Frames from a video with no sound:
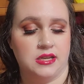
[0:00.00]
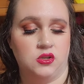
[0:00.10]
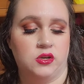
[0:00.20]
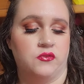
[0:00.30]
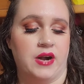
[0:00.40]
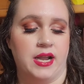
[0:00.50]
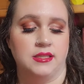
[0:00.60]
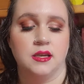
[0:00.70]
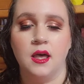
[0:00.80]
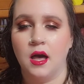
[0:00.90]
and you can
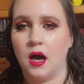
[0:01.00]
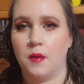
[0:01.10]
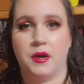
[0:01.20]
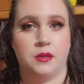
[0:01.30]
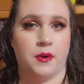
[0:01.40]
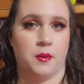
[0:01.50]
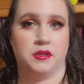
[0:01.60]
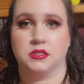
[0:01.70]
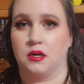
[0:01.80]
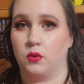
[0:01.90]
find a putty primer
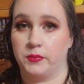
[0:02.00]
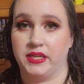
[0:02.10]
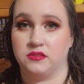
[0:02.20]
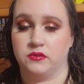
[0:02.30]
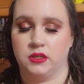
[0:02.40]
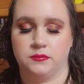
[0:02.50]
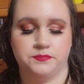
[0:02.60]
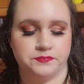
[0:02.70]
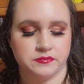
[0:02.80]
that's going to work best for you,